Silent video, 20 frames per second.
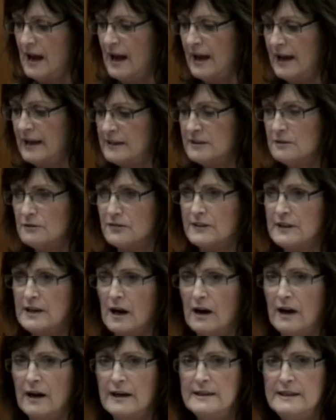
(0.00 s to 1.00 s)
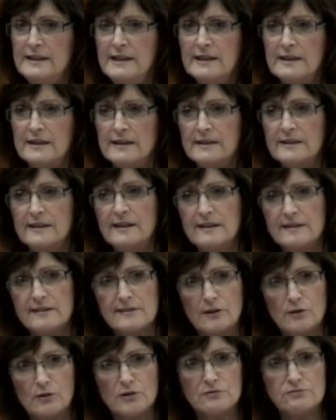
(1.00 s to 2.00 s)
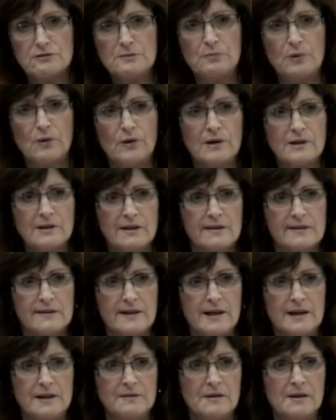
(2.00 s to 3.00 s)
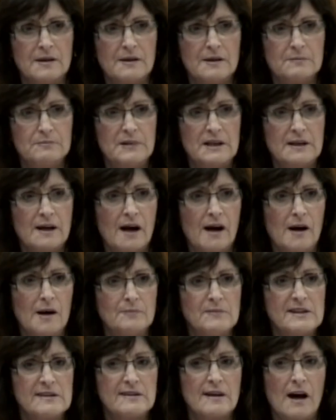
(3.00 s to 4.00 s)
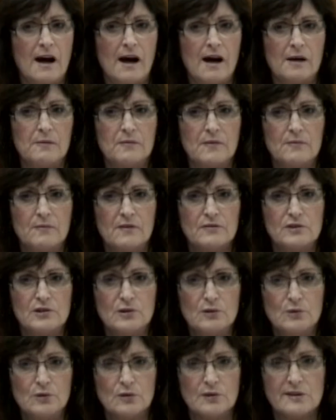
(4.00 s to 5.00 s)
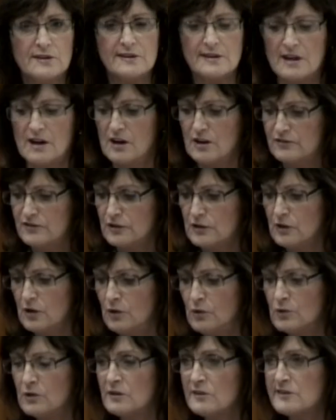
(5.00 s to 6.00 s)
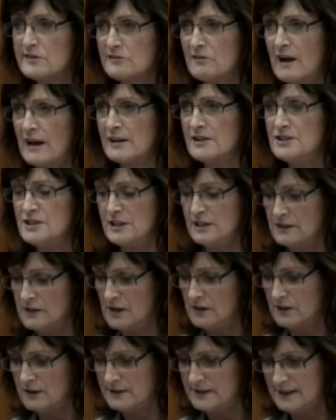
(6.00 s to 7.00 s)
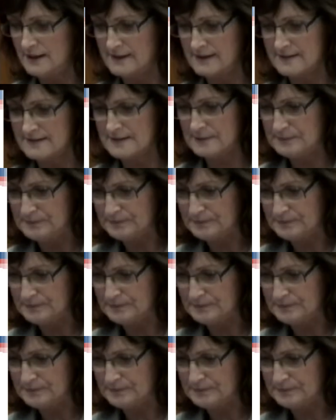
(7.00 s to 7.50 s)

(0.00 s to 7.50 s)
And the idea is those reports then becomes tools for local strategy and context.